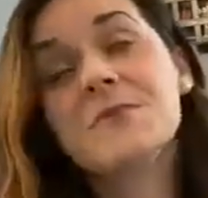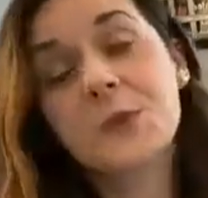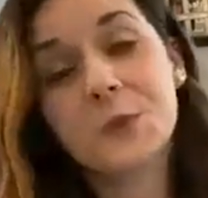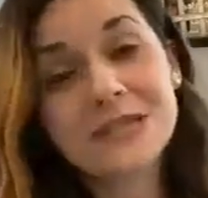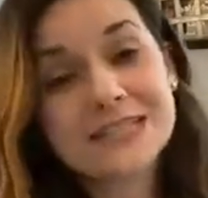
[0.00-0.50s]

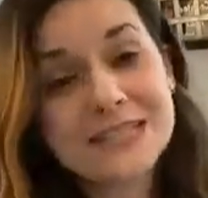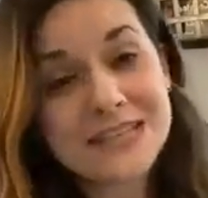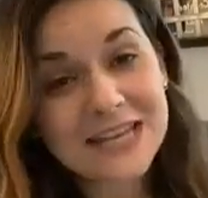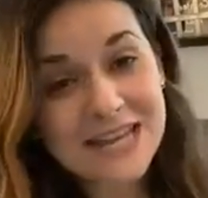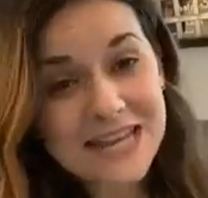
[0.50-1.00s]
We see
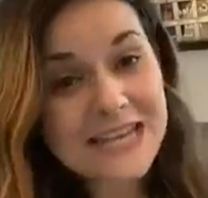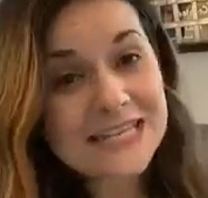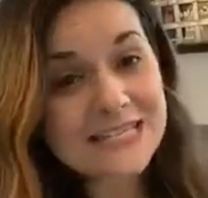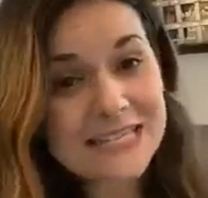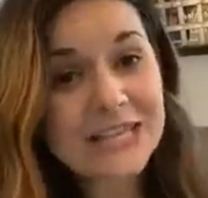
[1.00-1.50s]
that
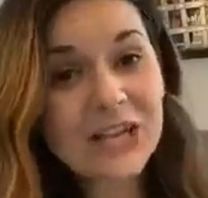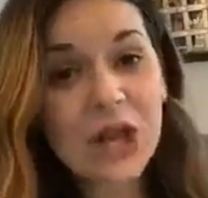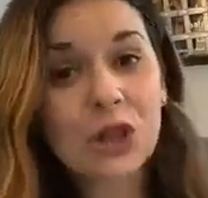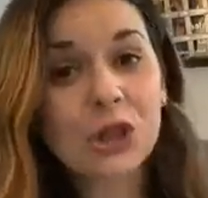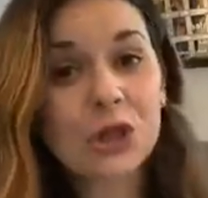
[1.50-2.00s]
he did
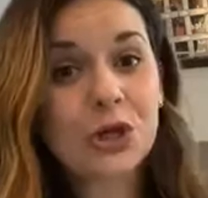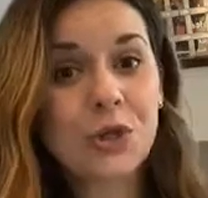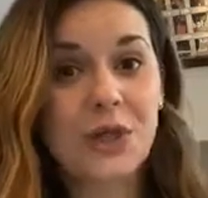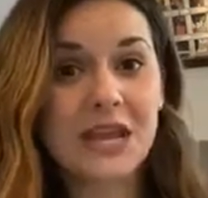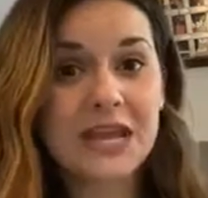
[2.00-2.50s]

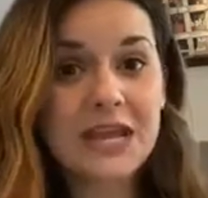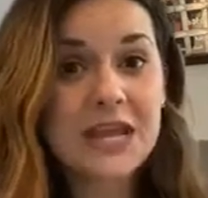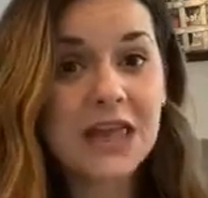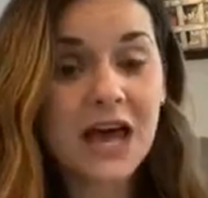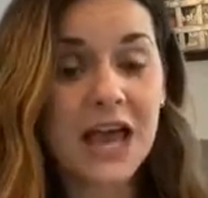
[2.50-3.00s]
learn that
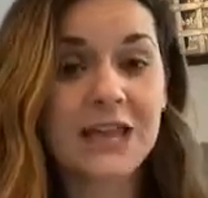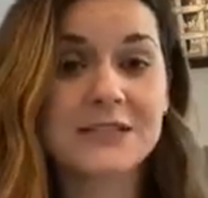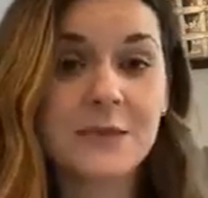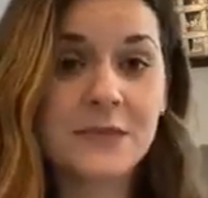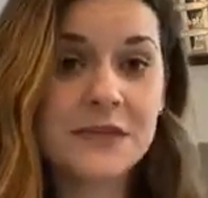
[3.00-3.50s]
Eli had
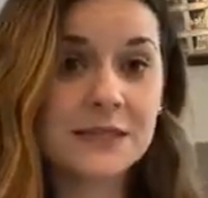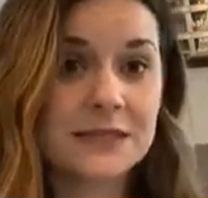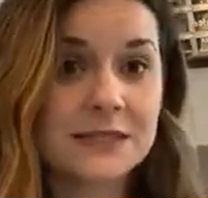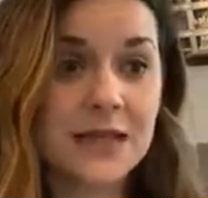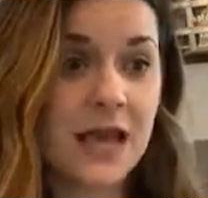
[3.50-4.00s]
something
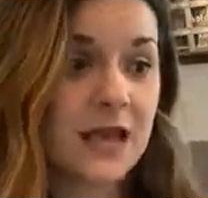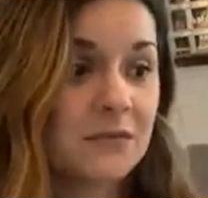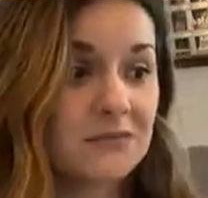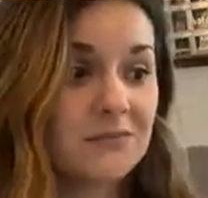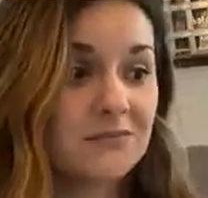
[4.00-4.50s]
to say
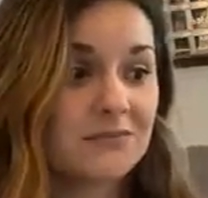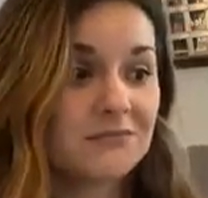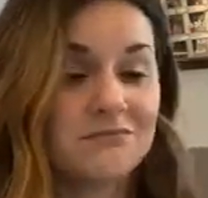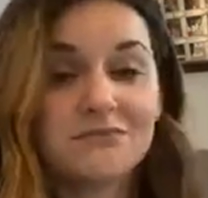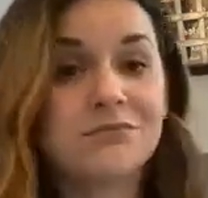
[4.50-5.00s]

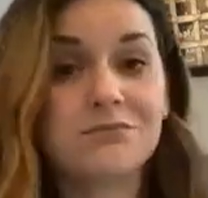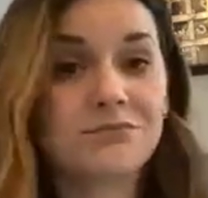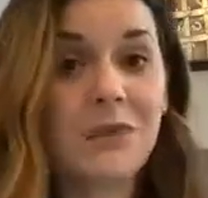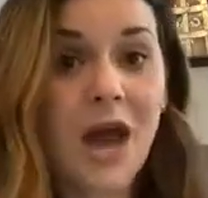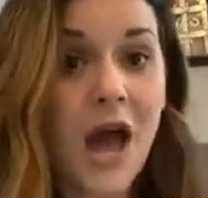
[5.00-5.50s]

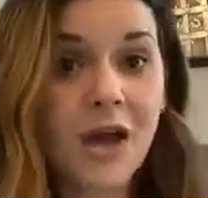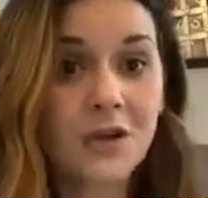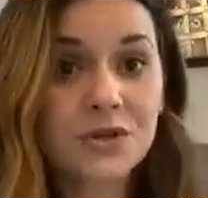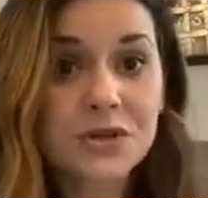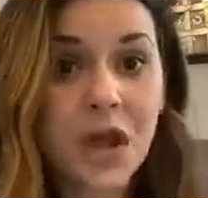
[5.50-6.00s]
at
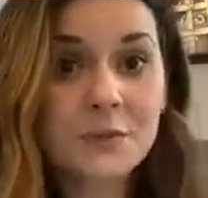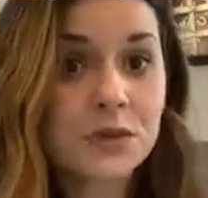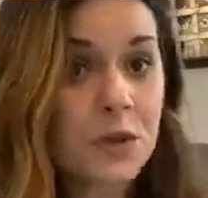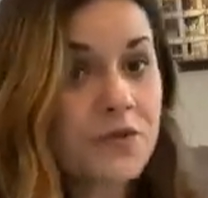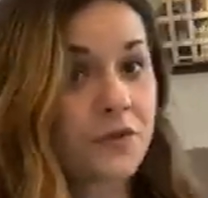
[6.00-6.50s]
other times,
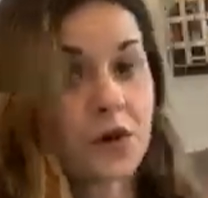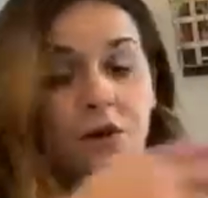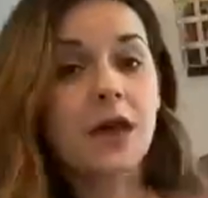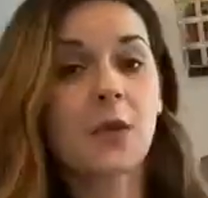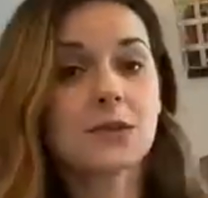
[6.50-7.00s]
so he
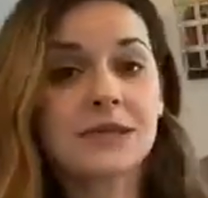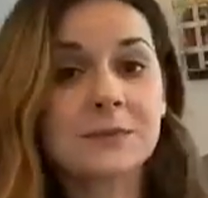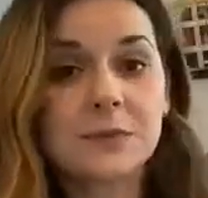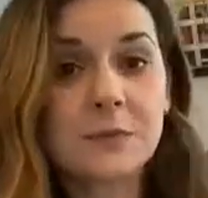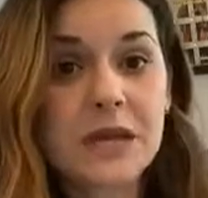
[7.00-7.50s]
figured that was
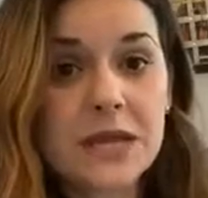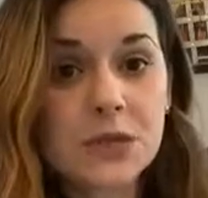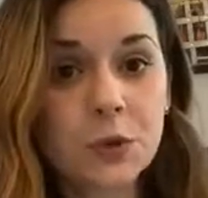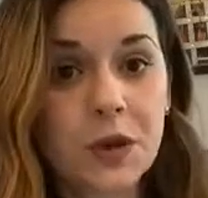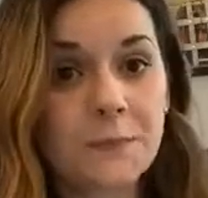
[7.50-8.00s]
him speaking
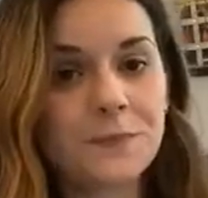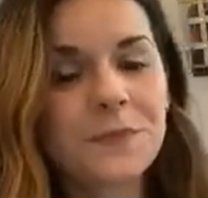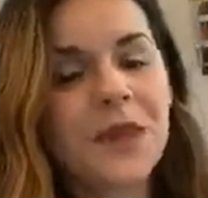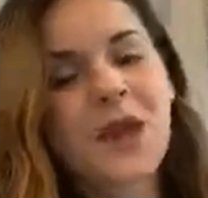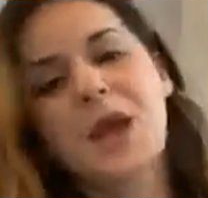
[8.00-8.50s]
to him.
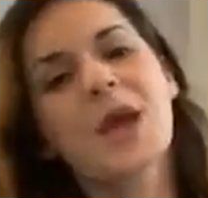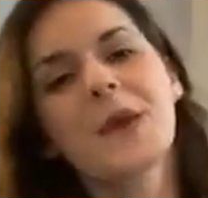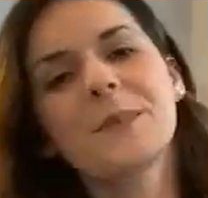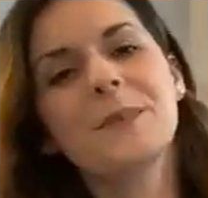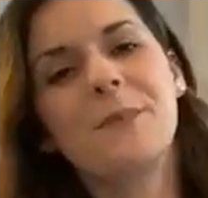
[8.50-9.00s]

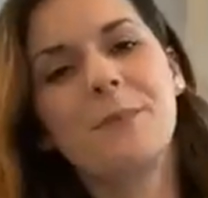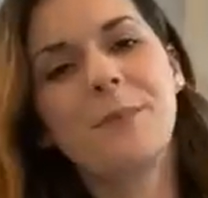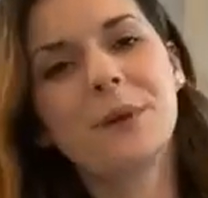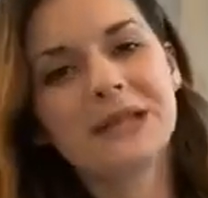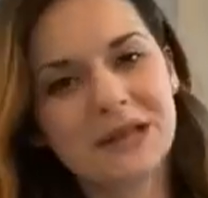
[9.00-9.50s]

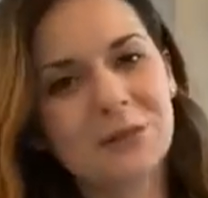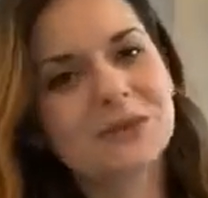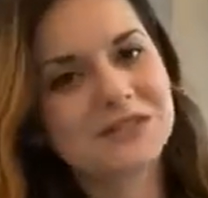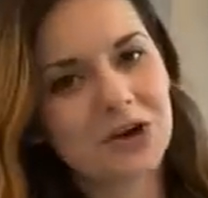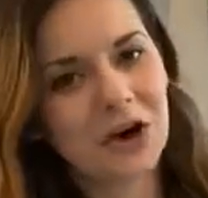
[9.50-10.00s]
But it
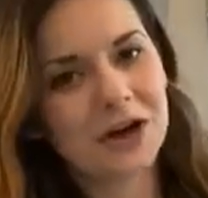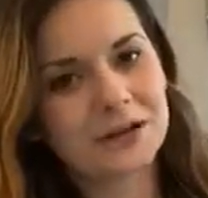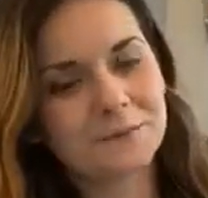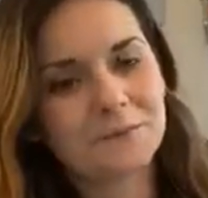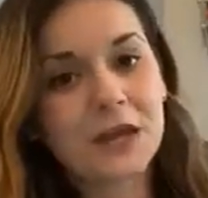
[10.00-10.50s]
was
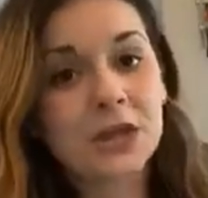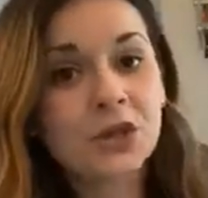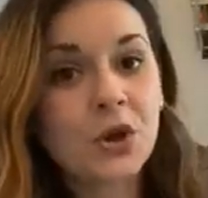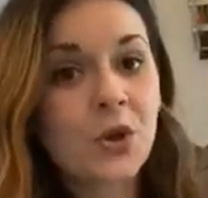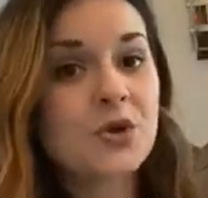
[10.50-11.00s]
God.
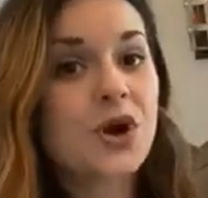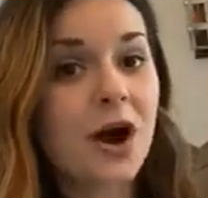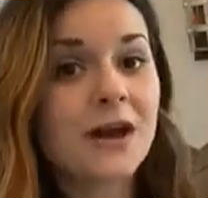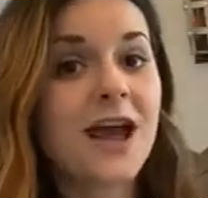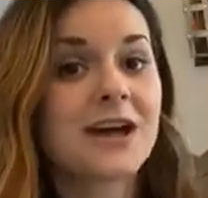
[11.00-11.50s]
And
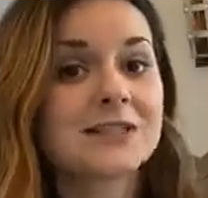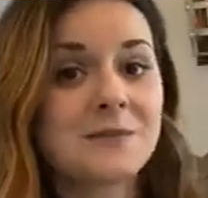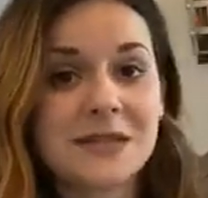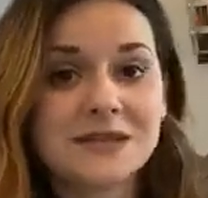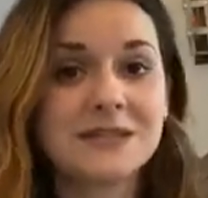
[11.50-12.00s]
God has
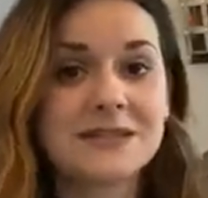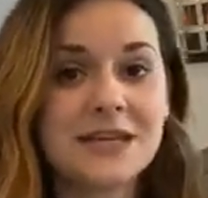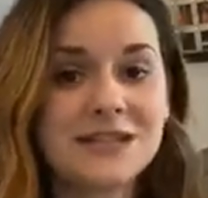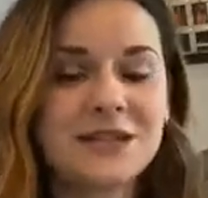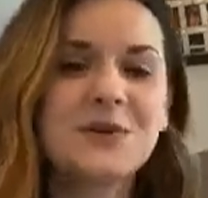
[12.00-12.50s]
some things to
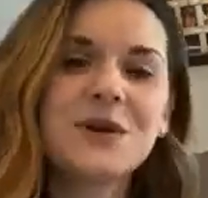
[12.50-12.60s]
say to you.